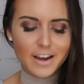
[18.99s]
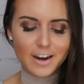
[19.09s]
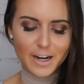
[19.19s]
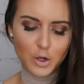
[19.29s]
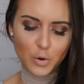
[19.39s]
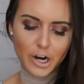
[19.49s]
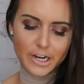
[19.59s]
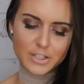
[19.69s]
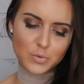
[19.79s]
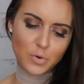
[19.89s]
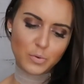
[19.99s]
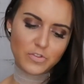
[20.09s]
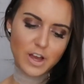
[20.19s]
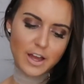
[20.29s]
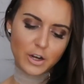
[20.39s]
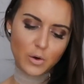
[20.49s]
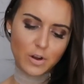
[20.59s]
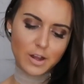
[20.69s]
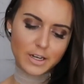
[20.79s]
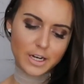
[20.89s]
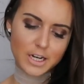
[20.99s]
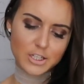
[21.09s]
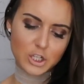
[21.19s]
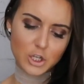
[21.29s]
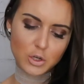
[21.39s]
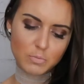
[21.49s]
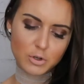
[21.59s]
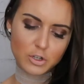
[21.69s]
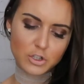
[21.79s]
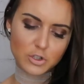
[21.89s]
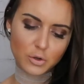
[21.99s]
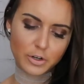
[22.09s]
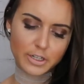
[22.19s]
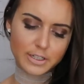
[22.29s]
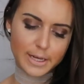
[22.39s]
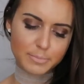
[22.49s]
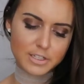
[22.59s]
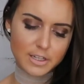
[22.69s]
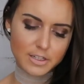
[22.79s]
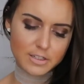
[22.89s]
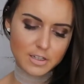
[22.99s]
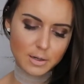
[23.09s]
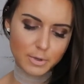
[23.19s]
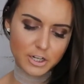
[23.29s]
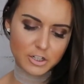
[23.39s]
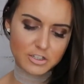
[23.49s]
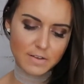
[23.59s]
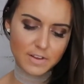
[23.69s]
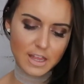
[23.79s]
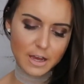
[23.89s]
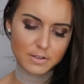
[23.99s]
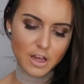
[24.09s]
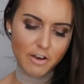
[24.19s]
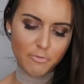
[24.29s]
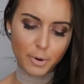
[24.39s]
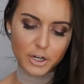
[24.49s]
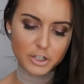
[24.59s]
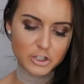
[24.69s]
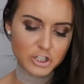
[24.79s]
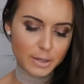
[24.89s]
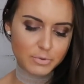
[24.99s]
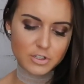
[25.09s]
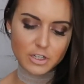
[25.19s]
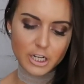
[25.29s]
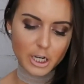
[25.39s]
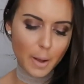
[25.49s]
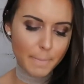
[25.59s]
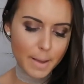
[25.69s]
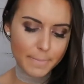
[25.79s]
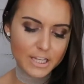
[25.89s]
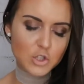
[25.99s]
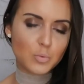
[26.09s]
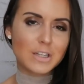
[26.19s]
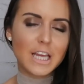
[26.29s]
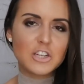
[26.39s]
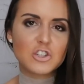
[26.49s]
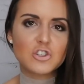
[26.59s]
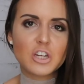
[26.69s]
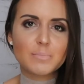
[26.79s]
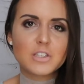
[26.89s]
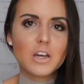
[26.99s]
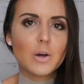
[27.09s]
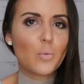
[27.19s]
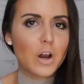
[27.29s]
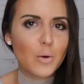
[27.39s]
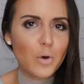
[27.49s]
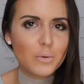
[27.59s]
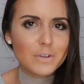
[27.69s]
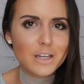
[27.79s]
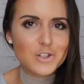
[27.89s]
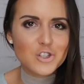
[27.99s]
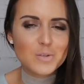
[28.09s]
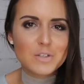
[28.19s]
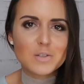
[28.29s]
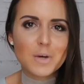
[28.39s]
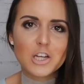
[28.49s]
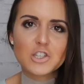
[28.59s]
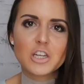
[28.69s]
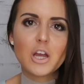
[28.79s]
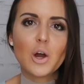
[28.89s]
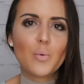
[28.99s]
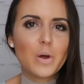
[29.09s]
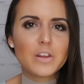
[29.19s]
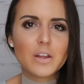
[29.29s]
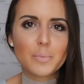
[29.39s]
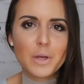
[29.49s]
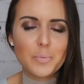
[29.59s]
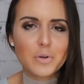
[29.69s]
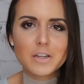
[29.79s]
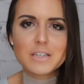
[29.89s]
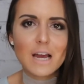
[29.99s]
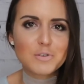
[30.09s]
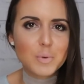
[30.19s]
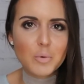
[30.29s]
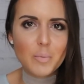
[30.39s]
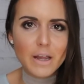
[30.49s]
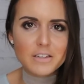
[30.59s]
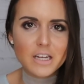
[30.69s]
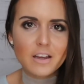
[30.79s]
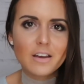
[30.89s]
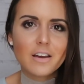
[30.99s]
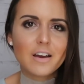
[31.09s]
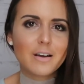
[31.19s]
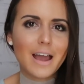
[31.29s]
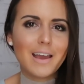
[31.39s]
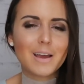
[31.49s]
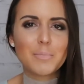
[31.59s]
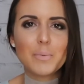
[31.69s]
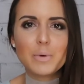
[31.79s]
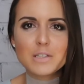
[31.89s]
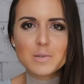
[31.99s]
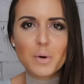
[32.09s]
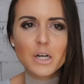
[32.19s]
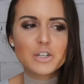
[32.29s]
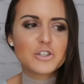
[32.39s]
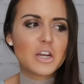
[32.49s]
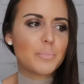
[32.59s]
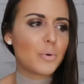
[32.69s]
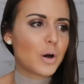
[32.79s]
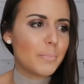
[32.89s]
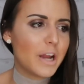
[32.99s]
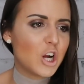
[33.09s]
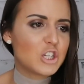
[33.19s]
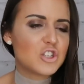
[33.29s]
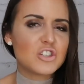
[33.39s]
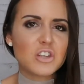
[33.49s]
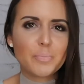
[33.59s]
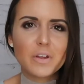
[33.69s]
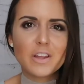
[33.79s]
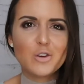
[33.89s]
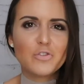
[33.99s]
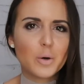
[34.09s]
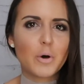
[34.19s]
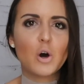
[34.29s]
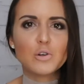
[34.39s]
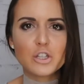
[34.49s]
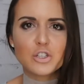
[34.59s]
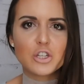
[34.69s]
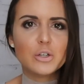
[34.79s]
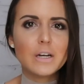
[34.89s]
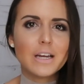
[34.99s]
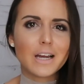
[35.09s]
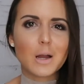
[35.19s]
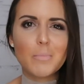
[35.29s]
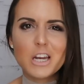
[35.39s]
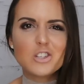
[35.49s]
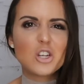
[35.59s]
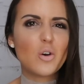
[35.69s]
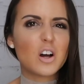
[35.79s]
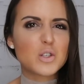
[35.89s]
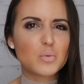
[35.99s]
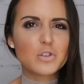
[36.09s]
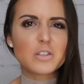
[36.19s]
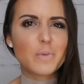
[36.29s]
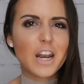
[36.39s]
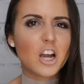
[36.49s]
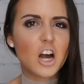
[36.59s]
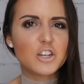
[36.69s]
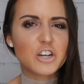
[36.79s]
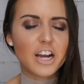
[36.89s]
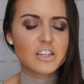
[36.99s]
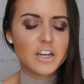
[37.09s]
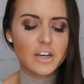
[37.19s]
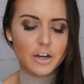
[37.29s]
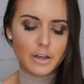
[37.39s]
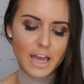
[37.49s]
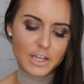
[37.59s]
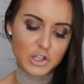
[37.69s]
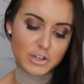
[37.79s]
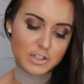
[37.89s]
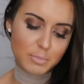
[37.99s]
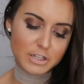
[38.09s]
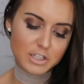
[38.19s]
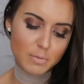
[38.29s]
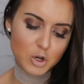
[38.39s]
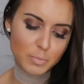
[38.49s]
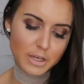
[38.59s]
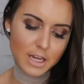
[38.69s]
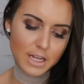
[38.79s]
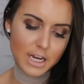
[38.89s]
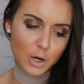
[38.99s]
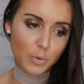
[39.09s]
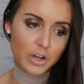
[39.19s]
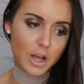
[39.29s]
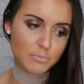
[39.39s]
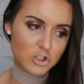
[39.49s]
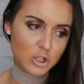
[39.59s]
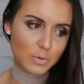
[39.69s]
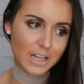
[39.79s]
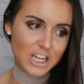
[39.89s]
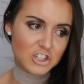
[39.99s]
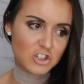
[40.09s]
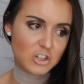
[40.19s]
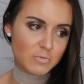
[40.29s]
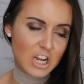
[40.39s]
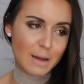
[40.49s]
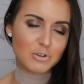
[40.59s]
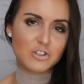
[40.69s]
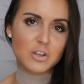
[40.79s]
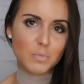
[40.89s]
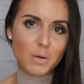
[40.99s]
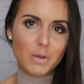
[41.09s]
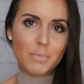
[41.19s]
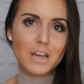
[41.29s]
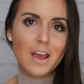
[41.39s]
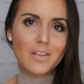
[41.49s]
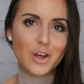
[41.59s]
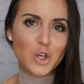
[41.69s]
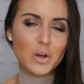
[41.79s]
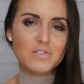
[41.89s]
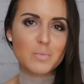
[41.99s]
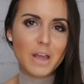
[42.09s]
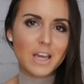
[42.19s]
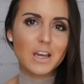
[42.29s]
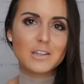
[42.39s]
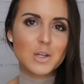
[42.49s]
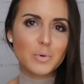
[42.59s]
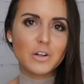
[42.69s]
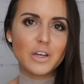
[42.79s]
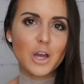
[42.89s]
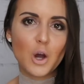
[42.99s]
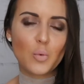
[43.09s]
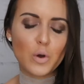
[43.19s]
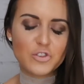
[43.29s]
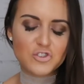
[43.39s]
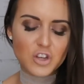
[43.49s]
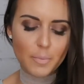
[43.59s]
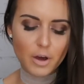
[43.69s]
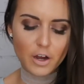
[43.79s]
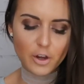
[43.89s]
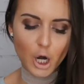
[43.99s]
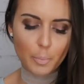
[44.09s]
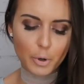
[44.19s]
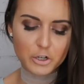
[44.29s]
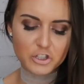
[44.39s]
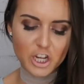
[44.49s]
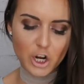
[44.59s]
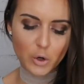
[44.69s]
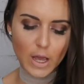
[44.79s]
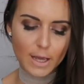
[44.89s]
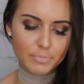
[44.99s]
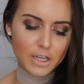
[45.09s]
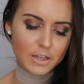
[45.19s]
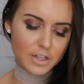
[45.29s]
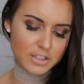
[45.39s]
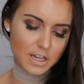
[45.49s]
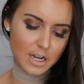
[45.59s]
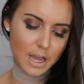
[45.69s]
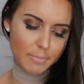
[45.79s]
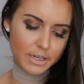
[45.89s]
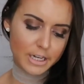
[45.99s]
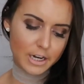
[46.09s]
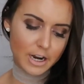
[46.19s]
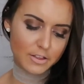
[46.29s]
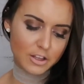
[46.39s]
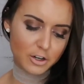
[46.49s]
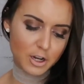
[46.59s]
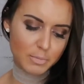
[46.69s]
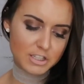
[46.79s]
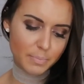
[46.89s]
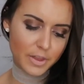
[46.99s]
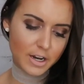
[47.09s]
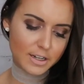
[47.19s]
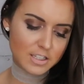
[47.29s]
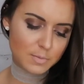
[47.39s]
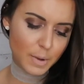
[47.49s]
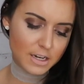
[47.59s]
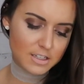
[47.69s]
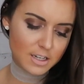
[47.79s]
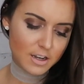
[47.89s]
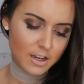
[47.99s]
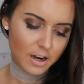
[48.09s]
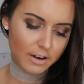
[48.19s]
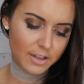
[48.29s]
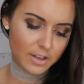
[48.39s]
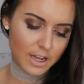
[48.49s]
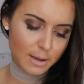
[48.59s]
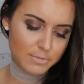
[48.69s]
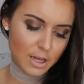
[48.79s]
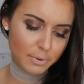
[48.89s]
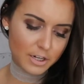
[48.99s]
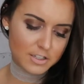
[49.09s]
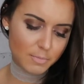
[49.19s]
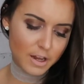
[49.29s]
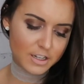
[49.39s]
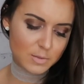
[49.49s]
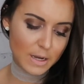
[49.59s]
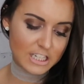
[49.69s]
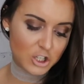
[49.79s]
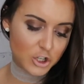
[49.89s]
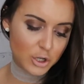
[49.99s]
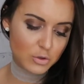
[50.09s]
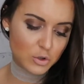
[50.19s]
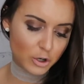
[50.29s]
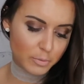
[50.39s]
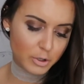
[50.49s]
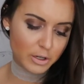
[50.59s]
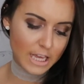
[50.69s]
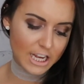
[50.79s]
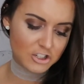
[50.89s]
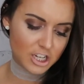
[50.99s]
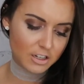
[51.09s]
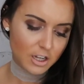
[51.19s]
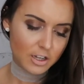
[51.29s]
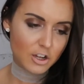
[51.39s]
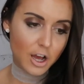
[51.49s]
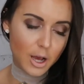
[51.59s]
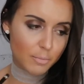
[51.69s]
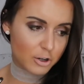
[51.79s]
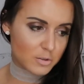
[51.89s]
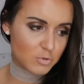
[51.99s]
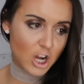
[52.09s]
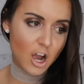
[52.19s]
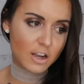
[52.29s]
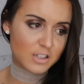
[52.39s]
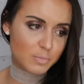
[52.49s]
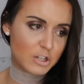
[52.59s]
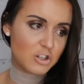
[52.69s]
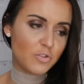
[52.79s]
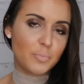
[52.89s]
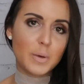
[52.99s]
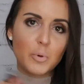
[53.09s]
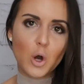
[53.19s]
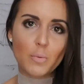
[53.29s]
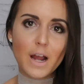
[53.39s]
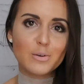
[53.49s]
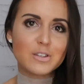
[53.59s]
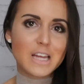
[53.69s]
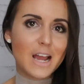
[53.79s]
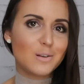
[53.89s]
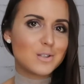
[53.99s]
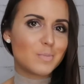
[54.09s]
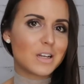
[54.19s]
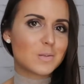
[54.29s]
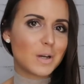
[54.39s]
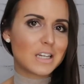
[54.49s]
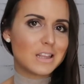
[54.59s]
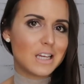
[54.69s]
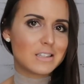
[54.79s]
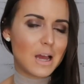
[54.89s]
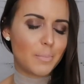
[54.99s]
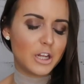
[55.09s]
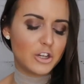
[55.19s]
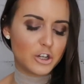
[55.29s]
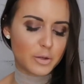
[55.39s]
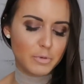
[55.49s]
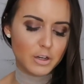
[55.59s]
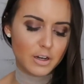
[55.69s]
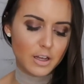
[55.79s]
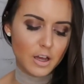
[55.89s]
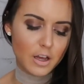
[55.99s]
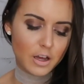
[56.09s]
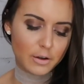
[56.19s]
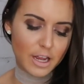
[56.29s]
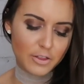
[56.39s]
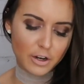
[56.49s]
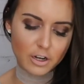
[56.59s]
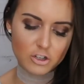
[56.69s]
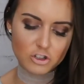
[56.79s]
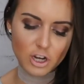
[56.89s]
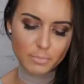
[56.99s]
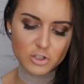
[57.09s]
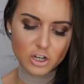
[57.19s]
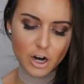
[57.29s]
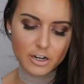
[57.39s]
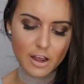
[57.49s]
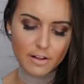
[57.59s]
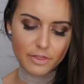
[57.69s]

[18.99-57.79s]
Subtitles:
All right, Aquarius, what we've got going on here is a new moon solar eclipse, and this is going to be in your seventh house of partnerships, commitments, relationships, one-on-one relationships, especially with other people. It doesn't have to be romantic, okay? It can be a business partnership or a marriage, just something that you feel beholden to and committed to. Also rules some kind of contract, okay? So there's going to be some new beginning here when it comes to relationship chapters, some commitment that you have to make typically with some other person, okay? That's going to come in here. I think there could be something unexpected, all right, that comes up here, some unexpected news or communication, or some talk, especially from people around town, some unexpected things happening in your community, okay, that are going to jumpstart